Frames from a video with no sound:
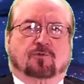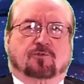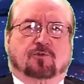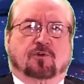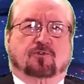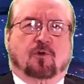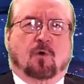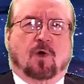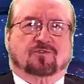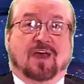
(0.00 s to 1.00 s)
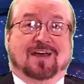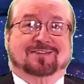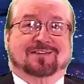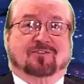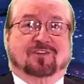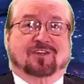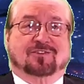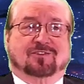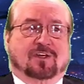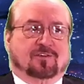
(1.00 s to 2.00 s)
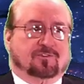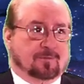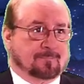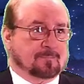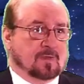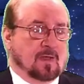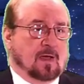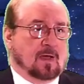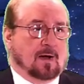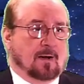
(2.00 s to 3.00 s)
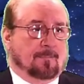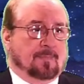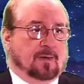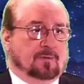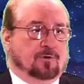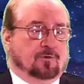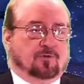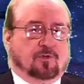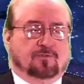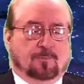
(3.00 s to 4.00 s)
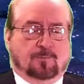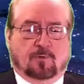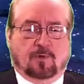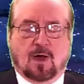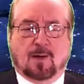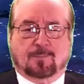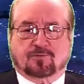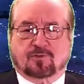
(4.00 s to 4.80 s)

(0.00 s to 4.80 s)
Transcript: universe is going to show us, doesn't exist um, there's a simple